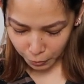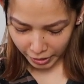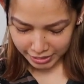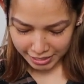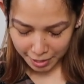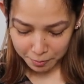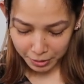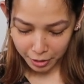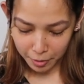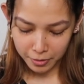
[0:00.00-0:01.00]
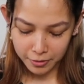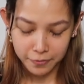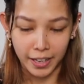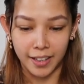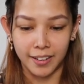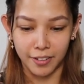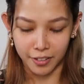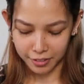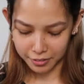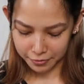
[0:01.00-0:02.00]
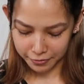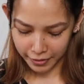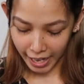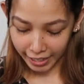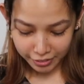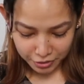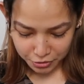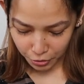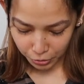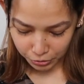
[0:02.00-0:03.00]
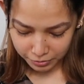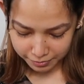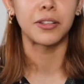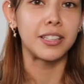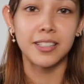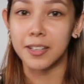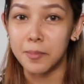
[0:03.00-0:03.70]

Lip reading: when did I become a fan of EXO. So these are a